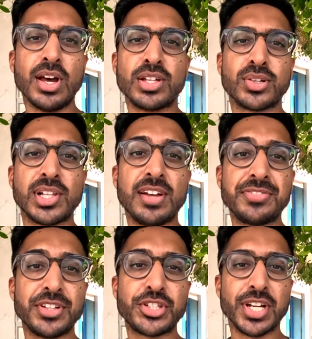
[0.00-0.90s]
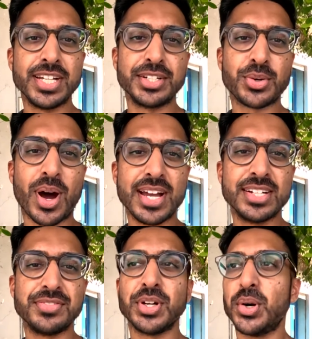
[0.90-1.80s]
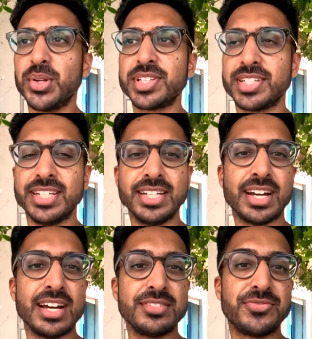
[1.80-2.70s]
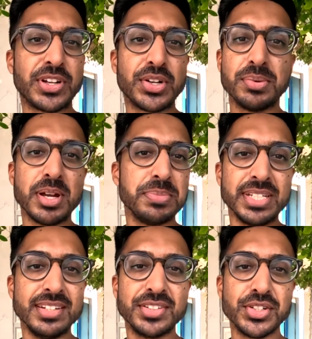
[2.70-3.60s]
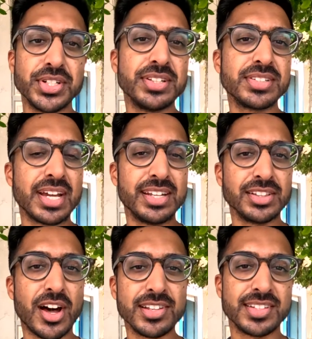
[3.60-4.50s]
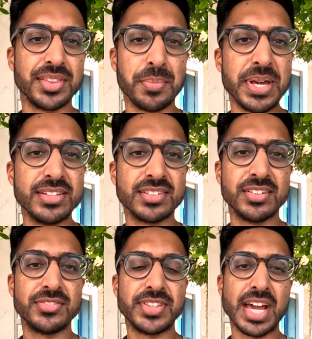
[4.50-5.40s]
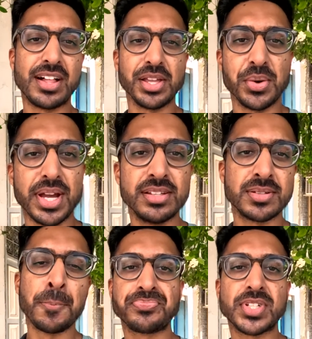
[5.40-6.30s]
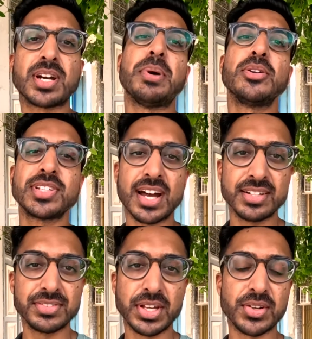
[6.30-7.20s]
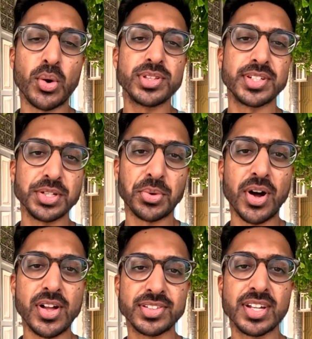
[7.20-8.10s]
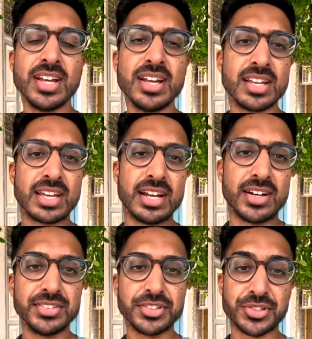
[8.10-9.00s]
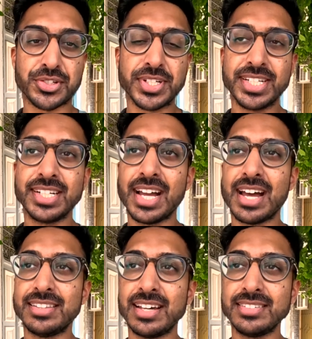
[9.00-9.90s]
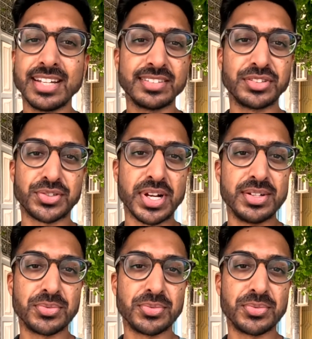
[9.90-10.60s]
So I left the shade and quiet of the old city. I figured it might be easier than getting lost in the maze of the alleyways to come outside of the old city walls, get on the street, and then take the straight